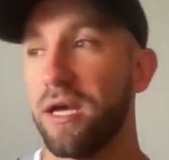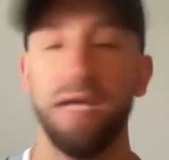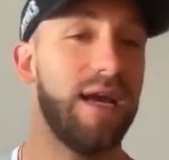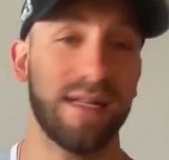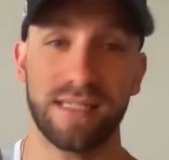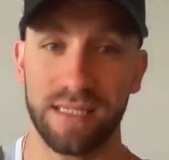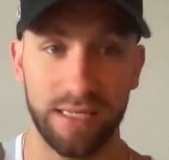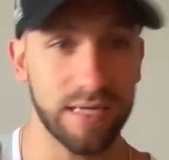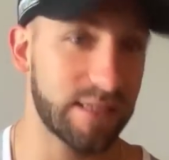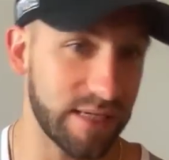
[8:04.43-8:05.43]
He had
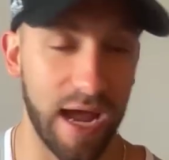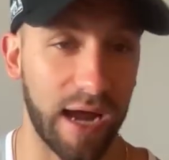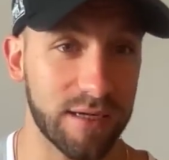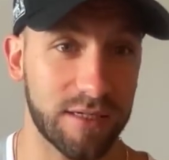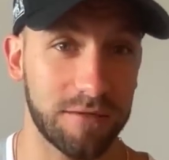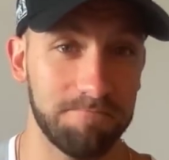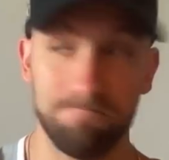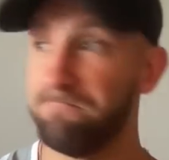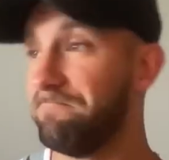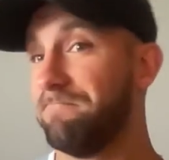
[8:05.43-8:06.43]
six sacks
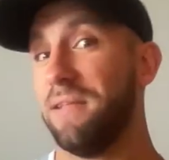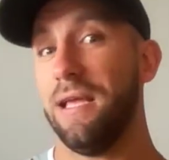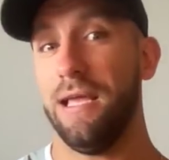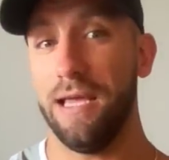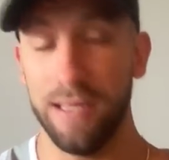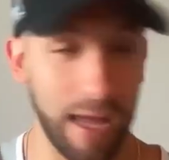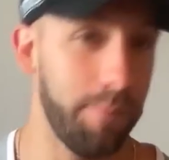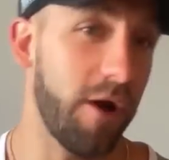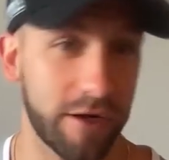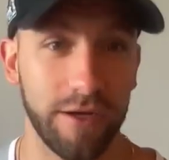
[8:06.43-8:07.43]
in that
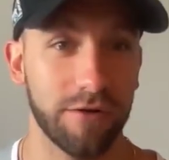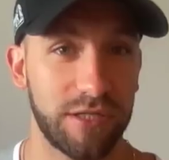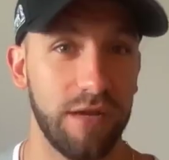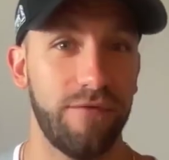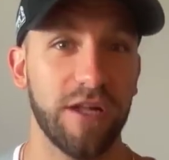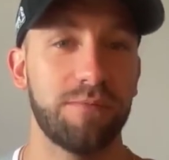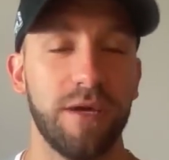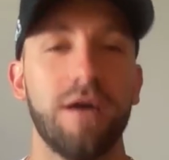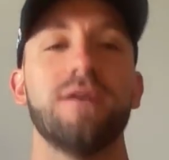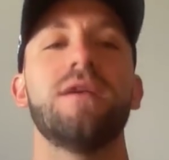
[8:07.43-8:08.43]
Buccaneers defense
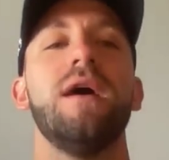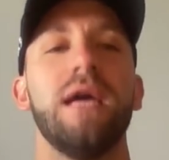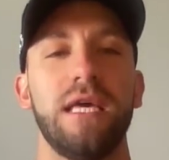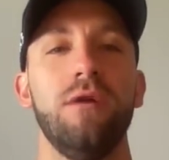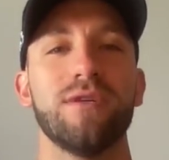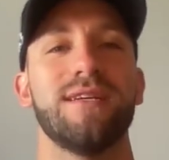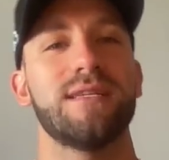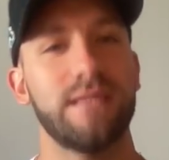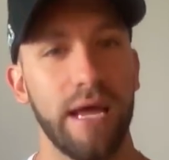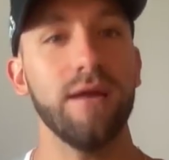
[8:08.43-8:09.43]
because he was a
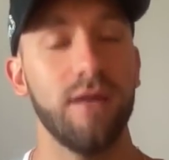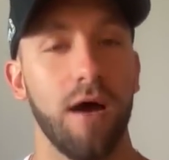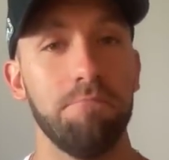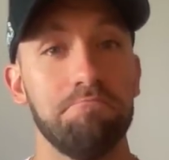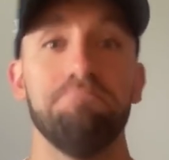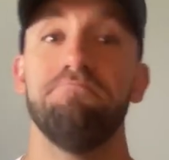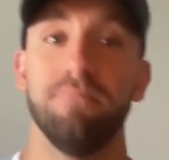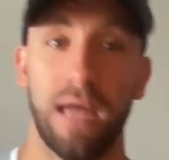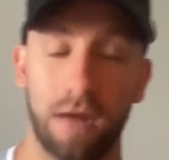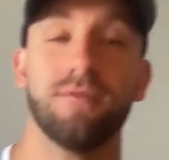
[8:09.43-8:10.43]
stand-up
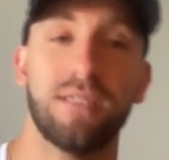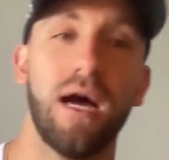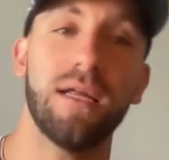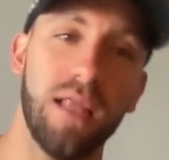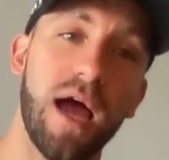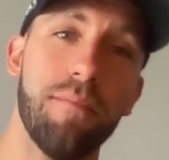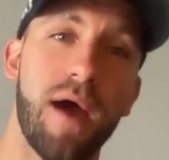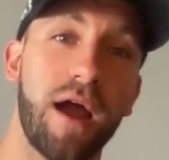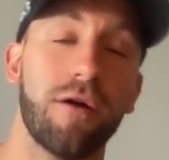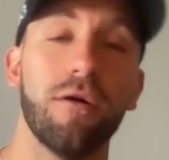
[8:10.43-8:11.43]
outside
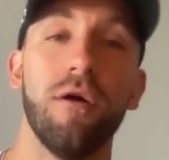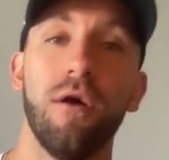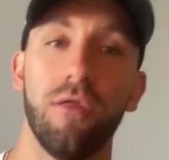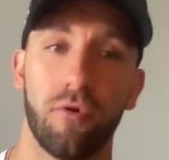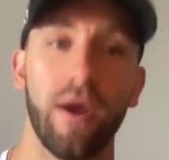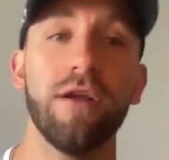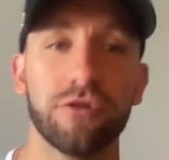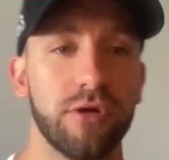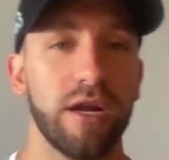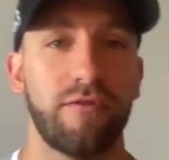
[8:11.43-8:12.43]
linebacker. The
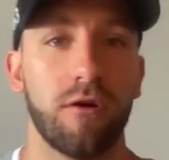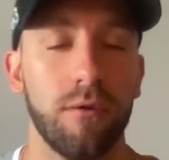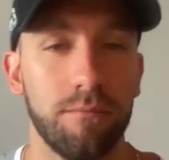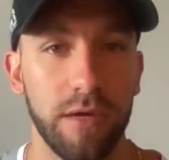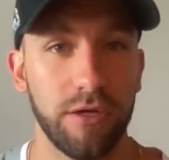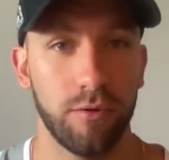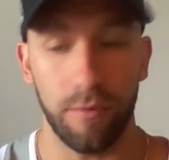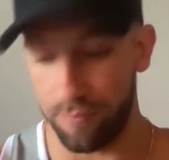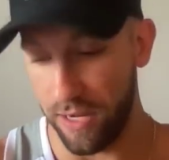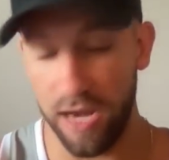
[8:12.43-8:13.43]
Raiders tried to turn him into
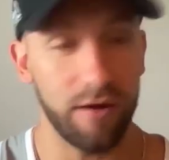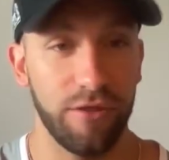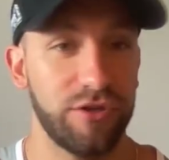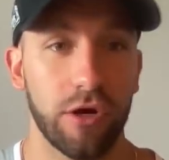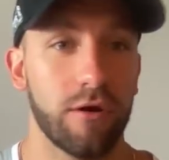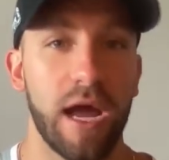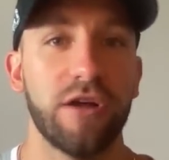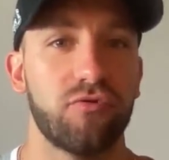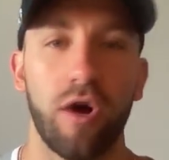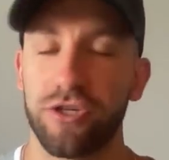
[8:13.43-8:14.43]
a hand-in-the-dirt
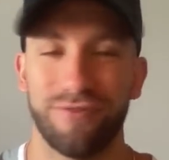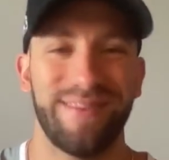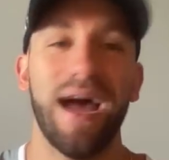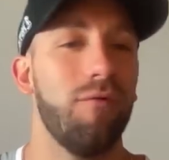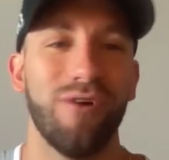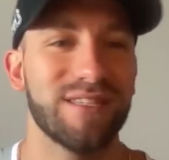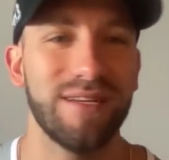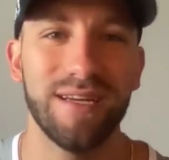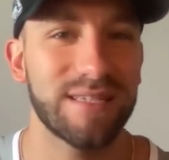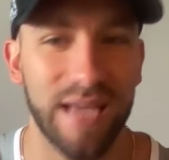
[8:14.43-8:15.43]
edge rusher. That
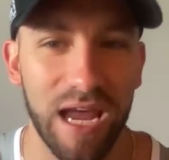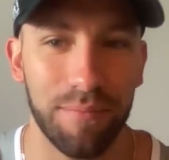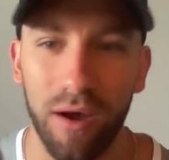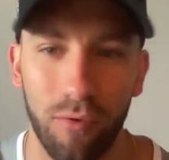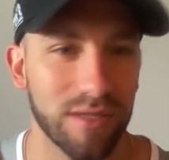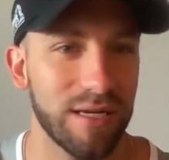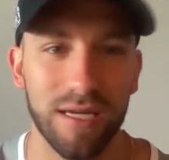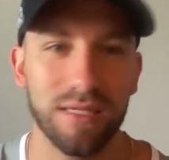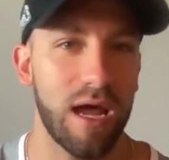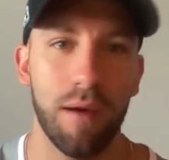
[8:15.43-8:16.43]
wasn't his game. That wasn't
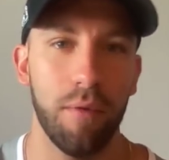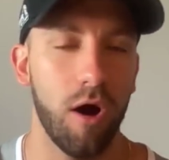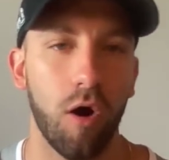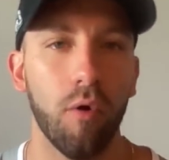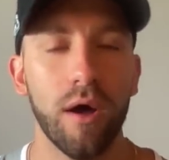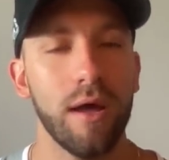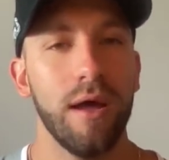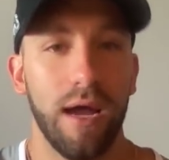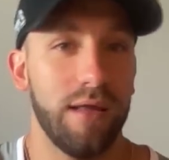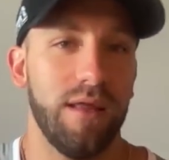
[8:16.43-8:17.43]
his M O.
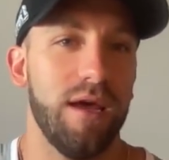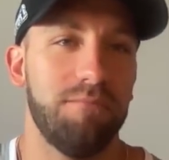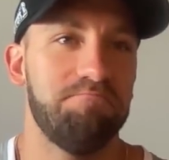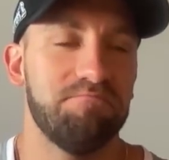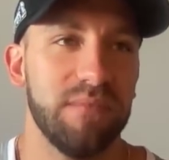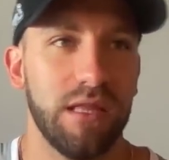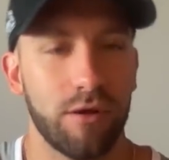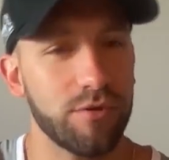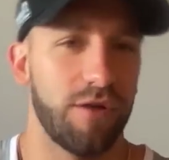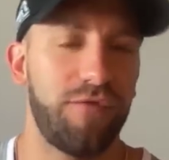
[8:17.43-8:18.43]
And then
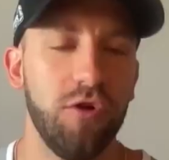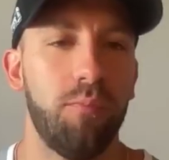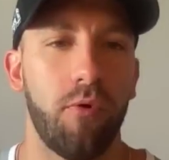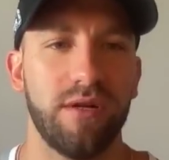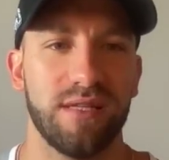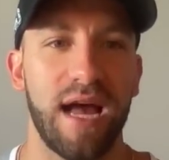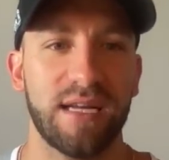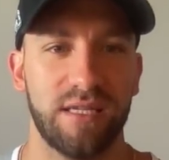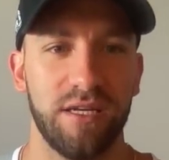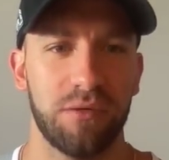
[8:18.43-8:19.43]
there was a few points
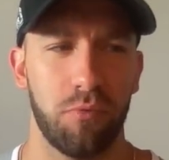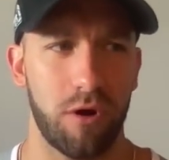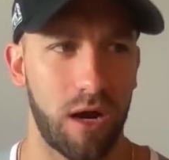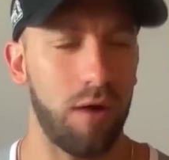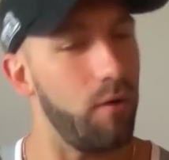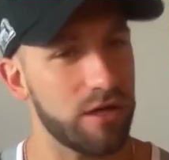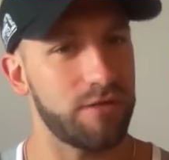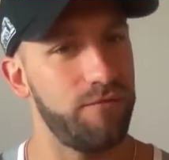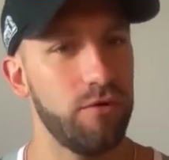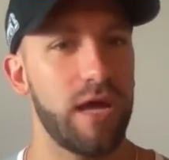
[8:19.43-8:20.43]
last season where I watched
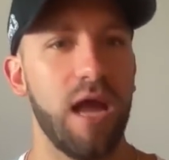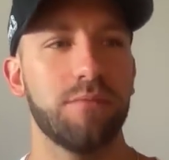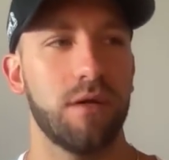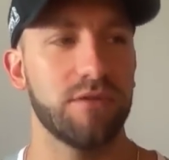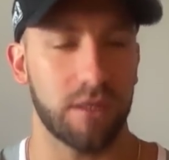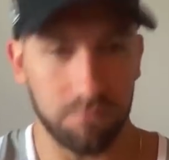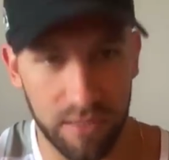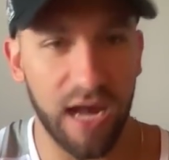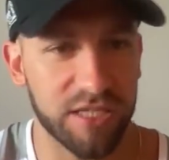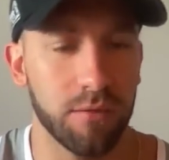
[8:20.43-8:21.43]
a few games and I was like,
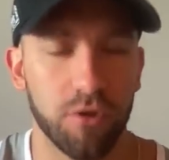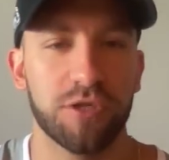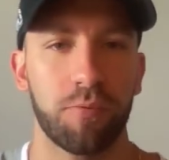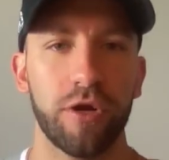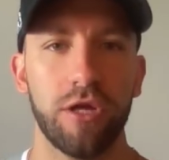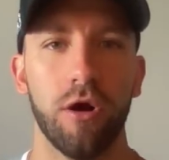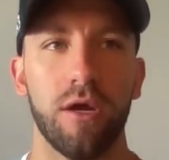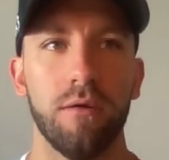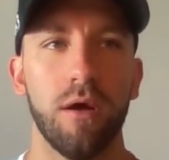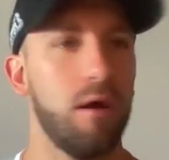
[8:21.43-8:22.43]
Nassib looks pretty
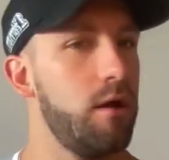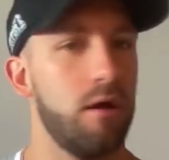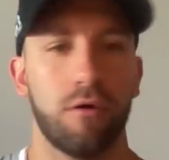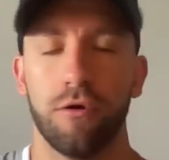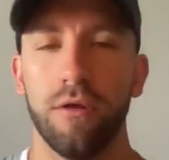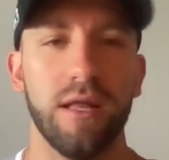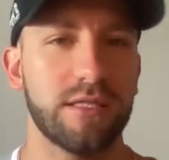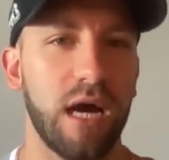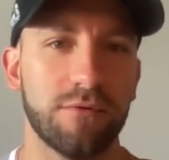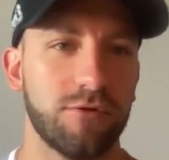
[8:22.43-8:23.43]
good. Gruden at
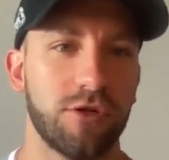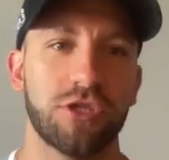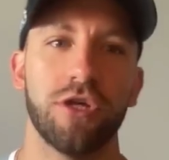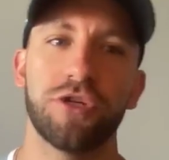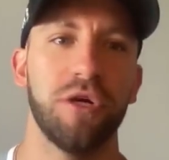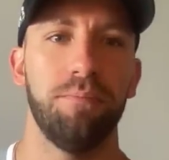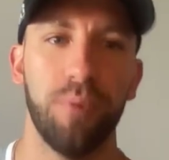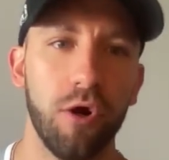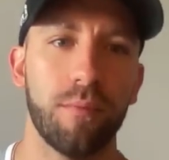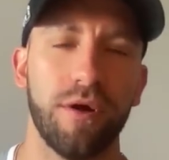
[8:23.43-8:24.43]
times was just such a
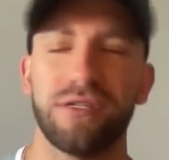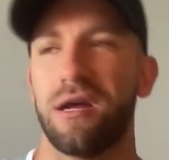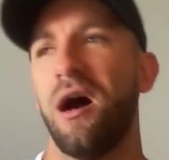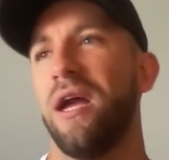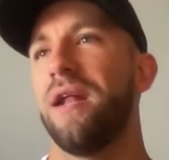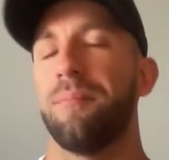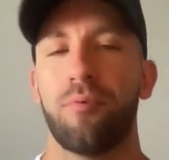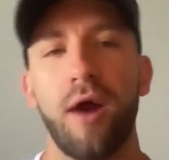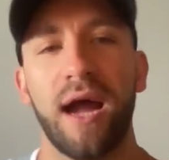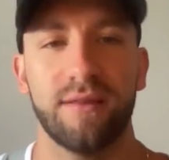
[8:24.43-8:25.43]
boomer. He's like, ah, oh, he didn't
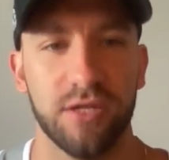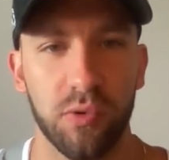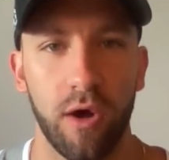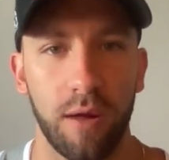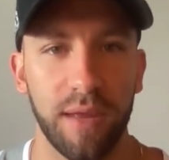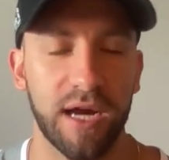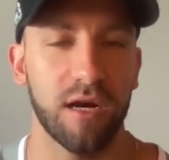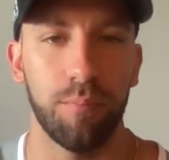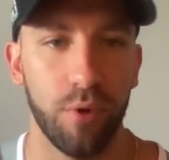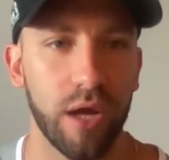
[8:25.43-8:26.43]
practice well. I'm not
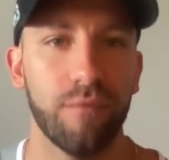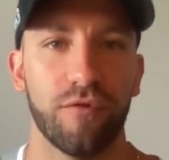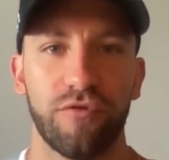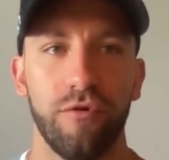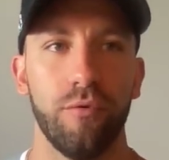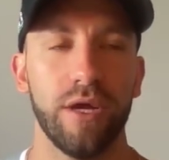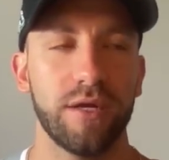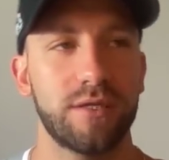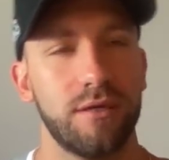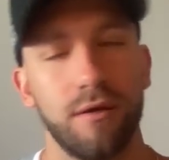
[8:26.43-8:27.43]
going to play him for two
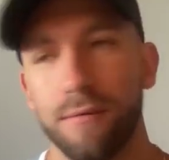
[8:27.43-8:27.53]
weeks.